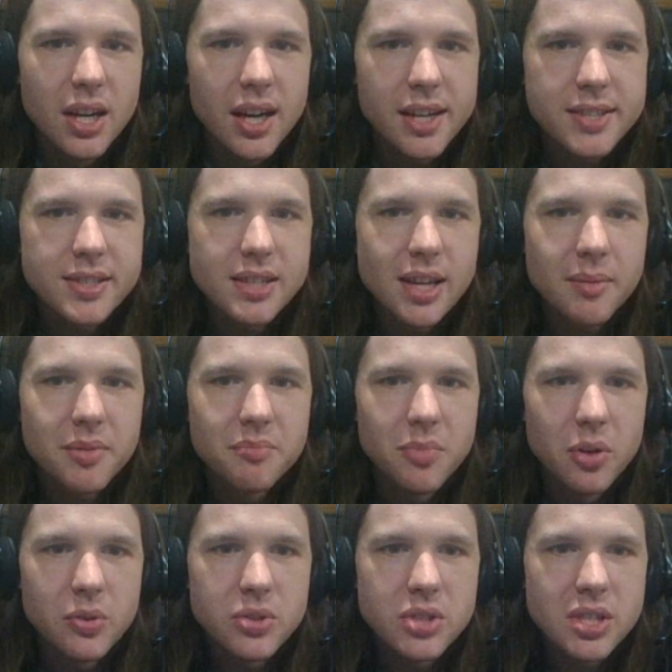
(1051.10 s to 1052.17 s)
I slept
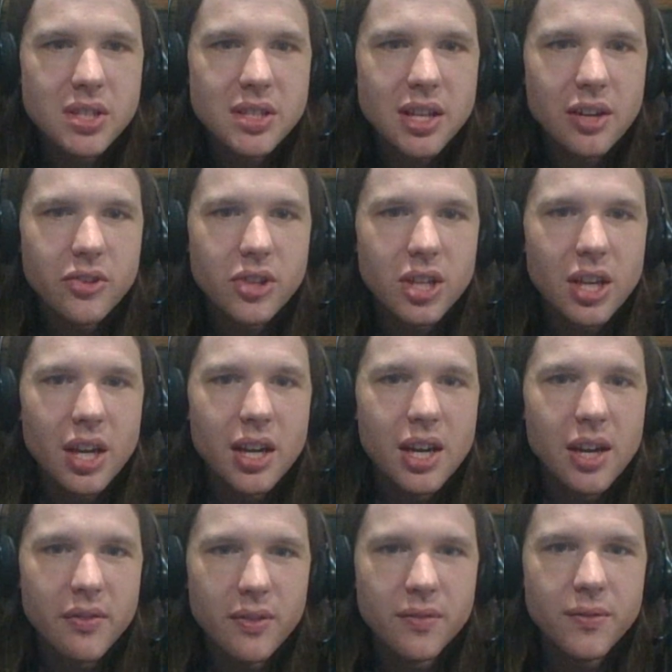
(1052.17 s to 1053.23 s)
mostly soundly and never